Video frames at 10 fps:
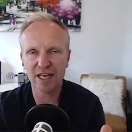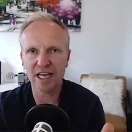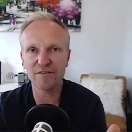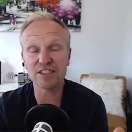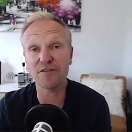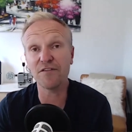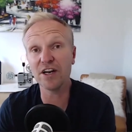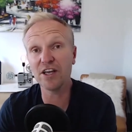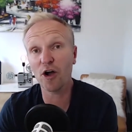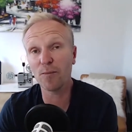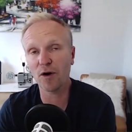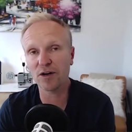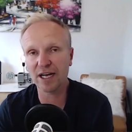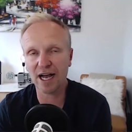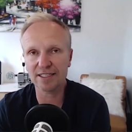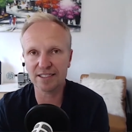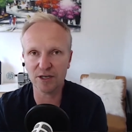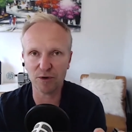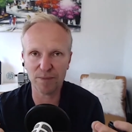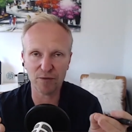If it's a video podcast,
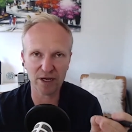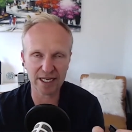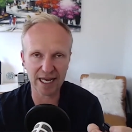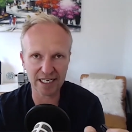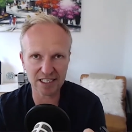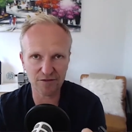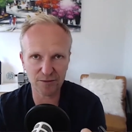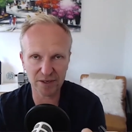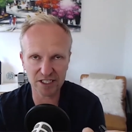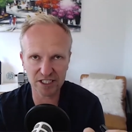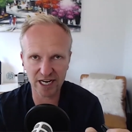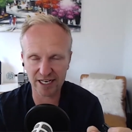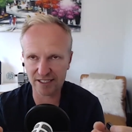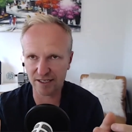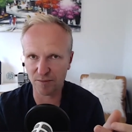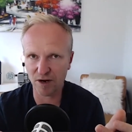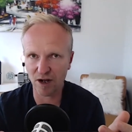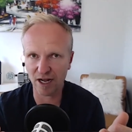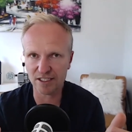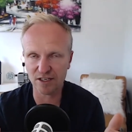it would be really easy for me to share some
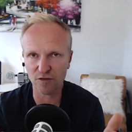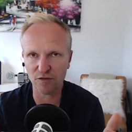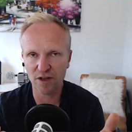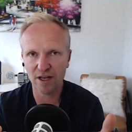kinds of,